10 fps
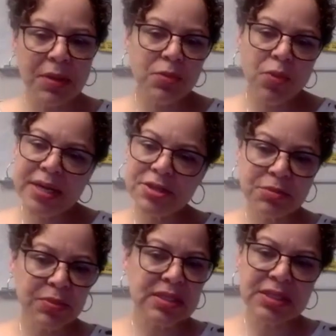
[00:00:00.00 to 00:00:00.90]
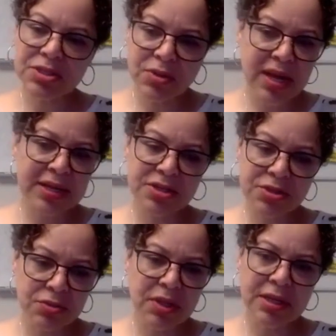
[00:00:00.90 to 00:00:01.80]
I'm way too busy trying
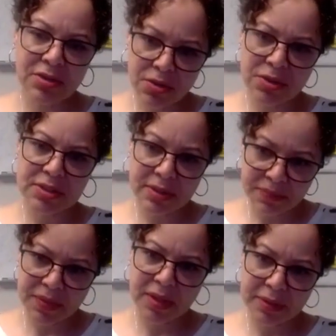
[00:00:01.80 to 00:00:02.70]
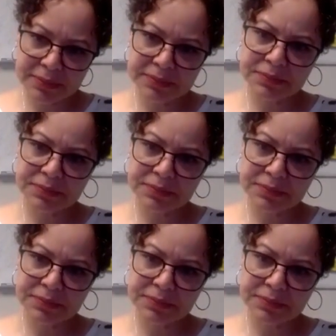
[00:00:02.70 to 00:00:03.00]
to ignore something.